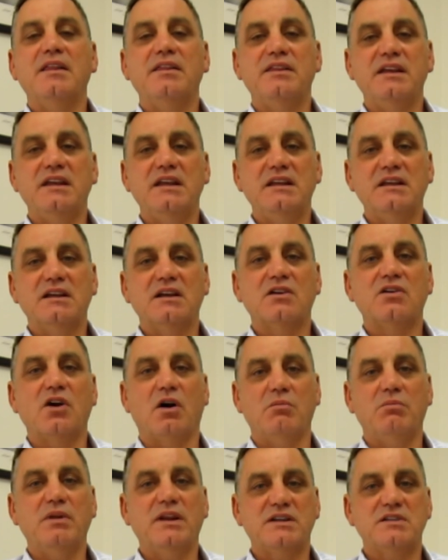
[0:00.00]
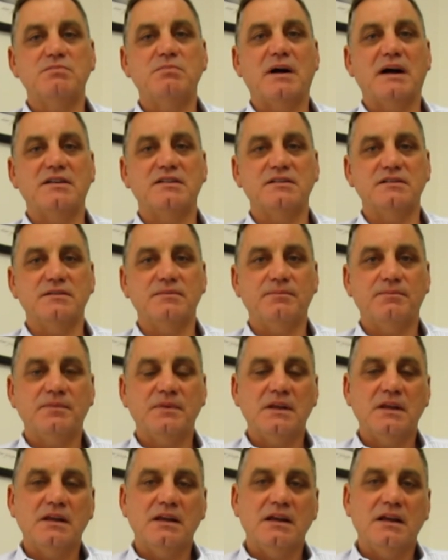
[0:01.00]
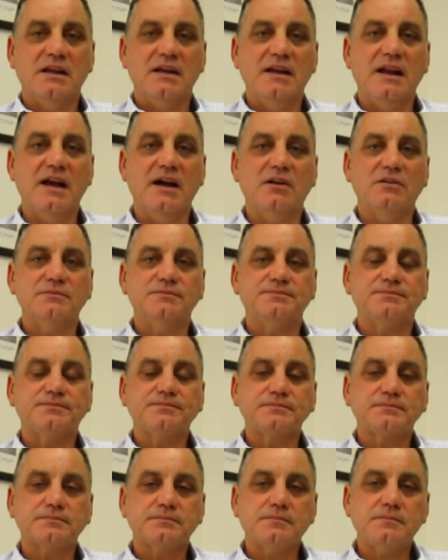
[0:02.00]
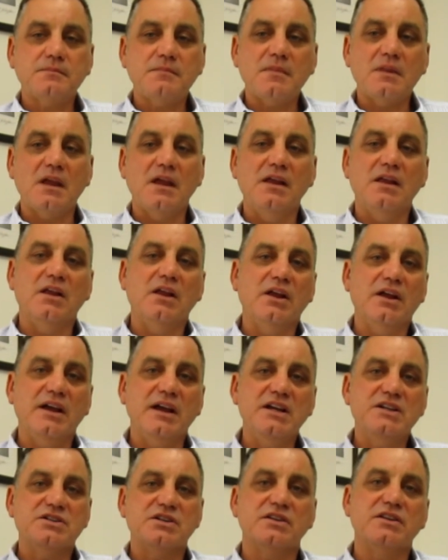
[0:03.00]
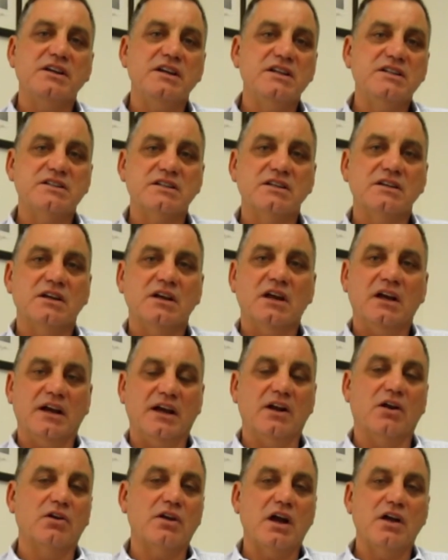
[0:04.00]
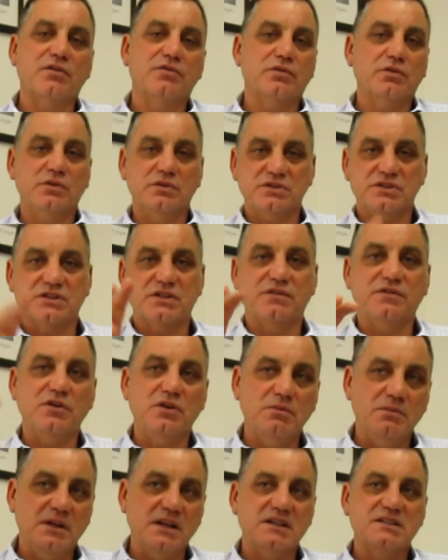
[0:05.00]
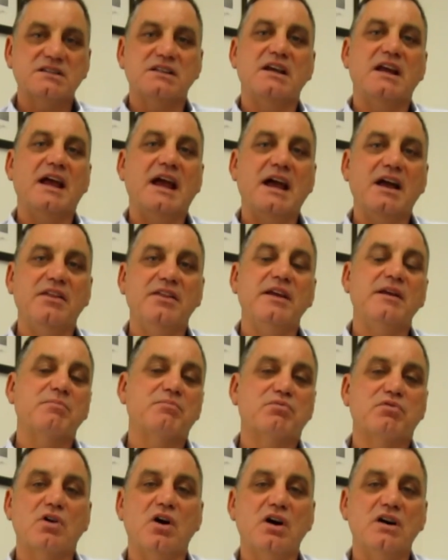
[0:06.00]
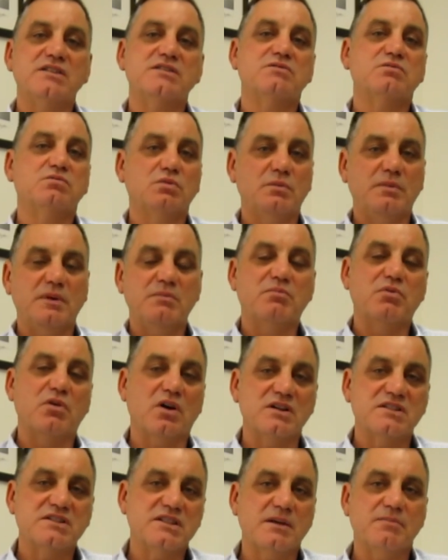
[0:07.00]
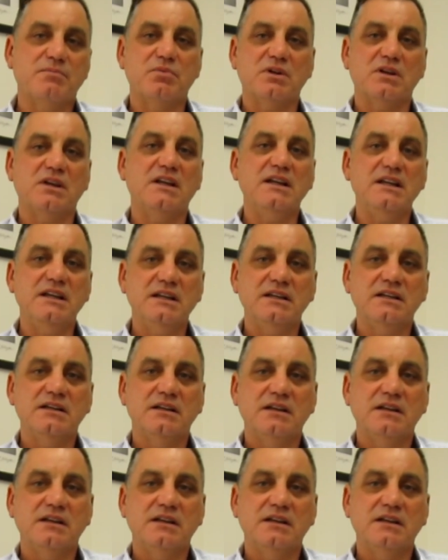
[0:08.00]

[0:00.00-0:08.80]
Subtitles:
the complex button. Now, each of these, and I'll go through in just a few minutes how they're priced, will be priced separately,